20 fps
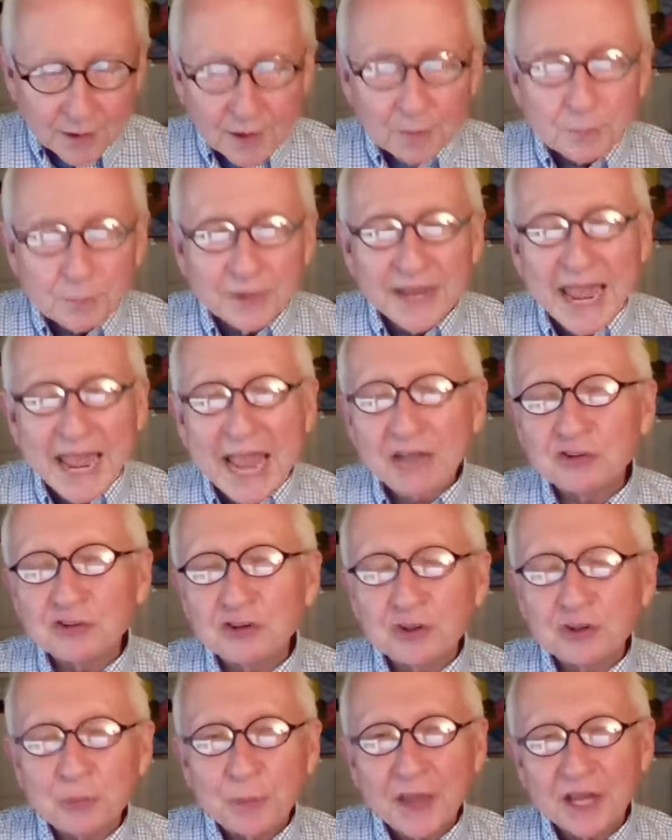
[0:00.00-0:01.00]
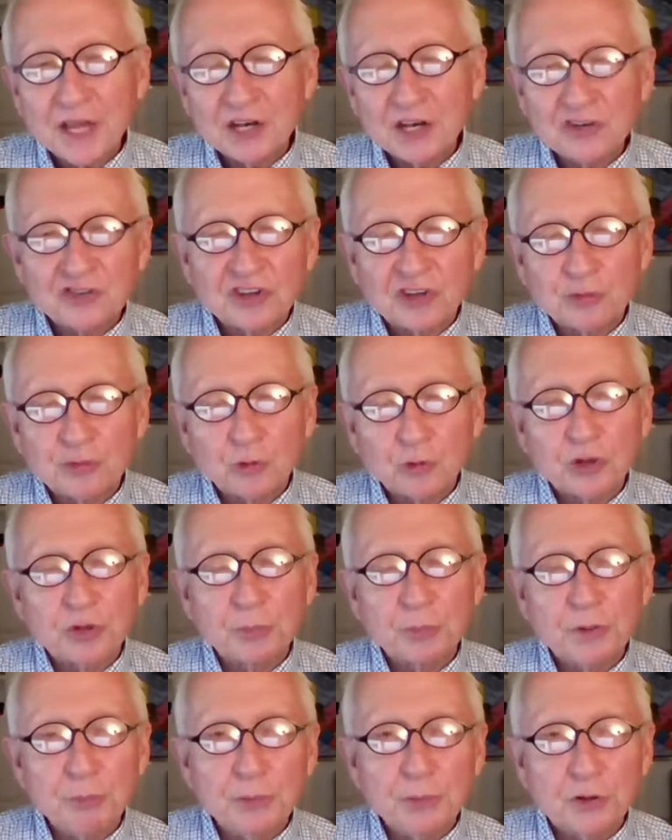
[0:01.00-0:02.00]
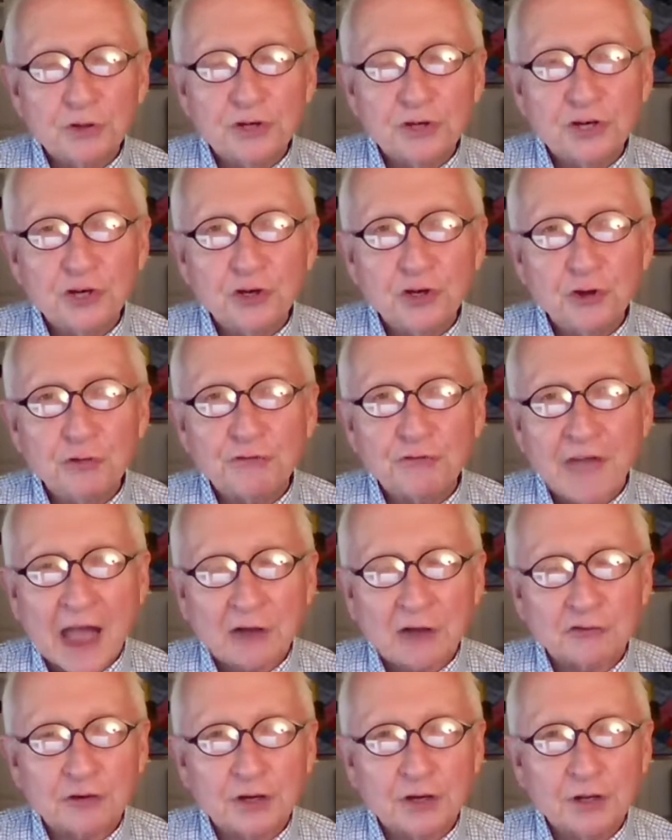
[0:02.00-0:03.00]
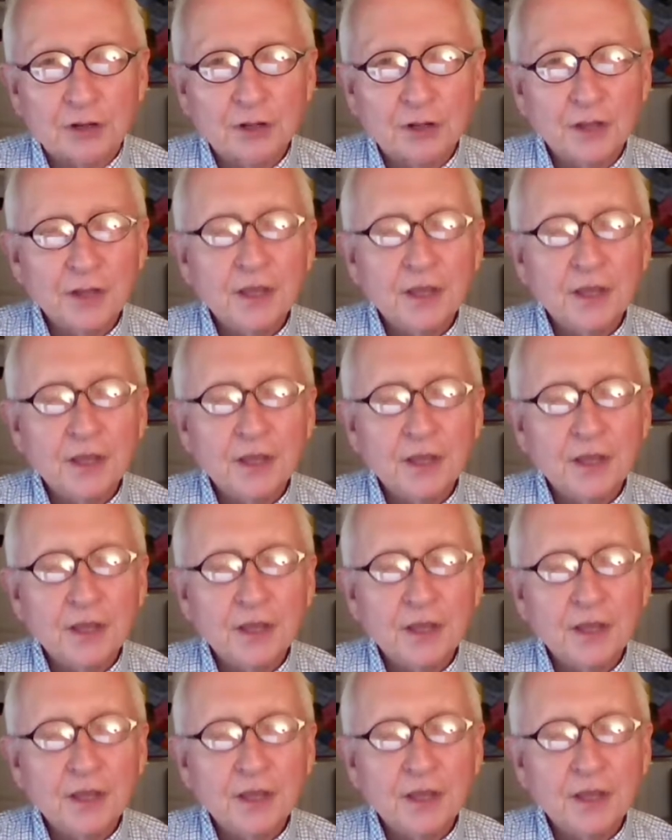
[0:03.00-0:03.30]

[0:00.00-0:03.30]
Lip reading: But he hands you the pen. He says, we're going to be building a new factory